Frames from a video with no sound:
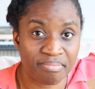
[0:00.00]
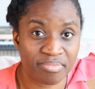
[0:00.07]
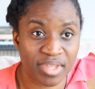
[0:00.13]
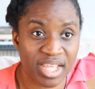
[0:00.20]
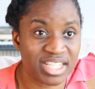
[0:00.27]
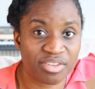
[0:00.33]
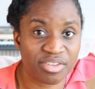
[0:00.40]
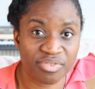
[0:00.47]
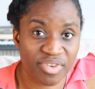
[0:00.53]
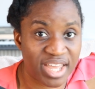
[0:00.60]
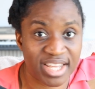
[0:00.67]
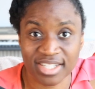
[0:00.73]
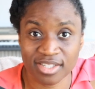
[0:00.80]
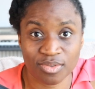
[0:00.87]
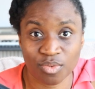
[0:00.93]

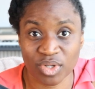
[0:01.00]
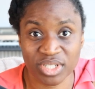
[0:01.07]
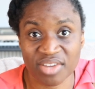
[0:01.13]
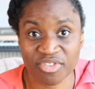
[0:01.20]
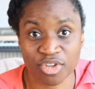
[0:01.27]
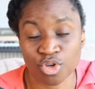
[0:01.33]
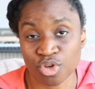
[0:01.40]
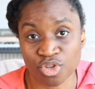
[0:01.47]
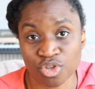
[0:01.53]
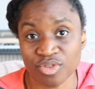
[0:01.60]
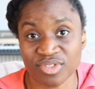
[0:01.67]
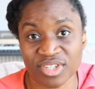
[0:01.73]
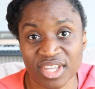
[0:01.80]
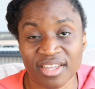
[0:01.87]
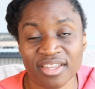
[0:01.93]
interface, whatever you're
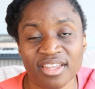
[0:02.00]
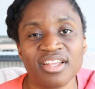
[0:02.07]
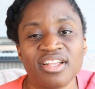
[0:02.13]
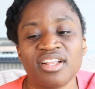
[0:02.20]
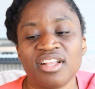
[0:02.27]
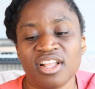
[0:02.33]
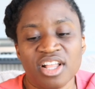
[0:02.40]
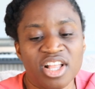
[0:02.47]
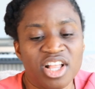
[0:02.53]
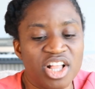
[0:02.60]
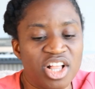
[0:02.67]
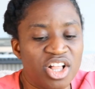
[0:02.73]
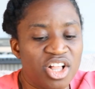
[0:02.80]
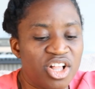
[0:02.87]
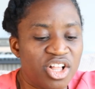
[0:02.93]
using.
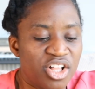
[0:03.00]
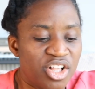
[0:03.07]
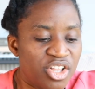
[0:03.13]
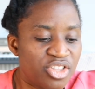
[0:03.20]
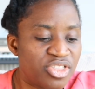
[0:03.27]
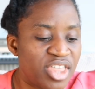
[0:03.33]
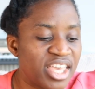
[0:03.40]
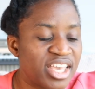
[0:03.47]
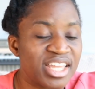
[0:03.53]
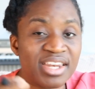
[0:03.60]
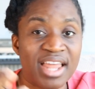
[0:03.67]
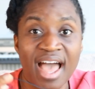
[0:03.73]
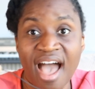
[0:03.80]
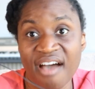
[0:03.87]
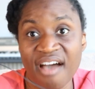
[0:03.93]
They can
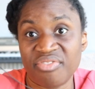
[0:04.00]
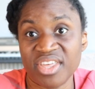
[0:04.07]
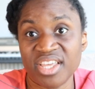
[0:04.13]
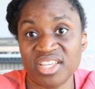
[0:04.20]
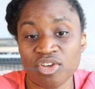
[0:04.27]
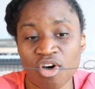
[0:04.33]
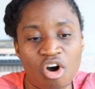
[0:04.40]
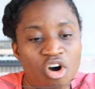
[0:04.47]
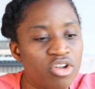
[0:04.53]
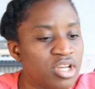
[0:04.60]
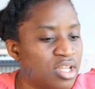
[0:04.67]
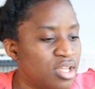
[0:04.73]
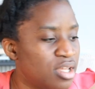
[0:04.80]
have this on,